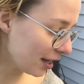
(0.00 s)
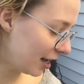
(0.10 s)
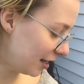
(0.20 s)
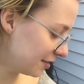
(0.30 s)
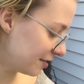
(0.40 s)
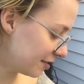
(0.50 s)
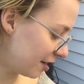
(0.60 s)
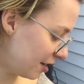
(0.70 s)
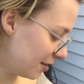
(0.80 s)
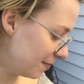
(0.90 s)
Hence
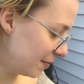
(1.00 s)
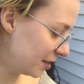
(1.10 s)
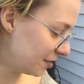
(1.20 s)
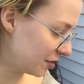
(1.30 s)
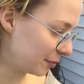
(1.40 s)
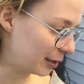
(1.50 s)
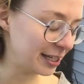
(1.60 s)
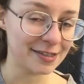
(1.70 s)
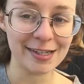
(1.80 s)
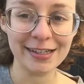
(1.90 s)

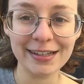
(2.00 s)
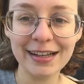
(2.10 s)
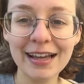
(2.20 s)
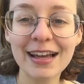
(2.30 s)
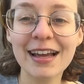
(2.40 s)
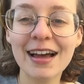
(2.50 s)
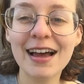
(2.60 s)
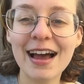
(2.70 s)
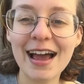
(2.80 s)
interplanting.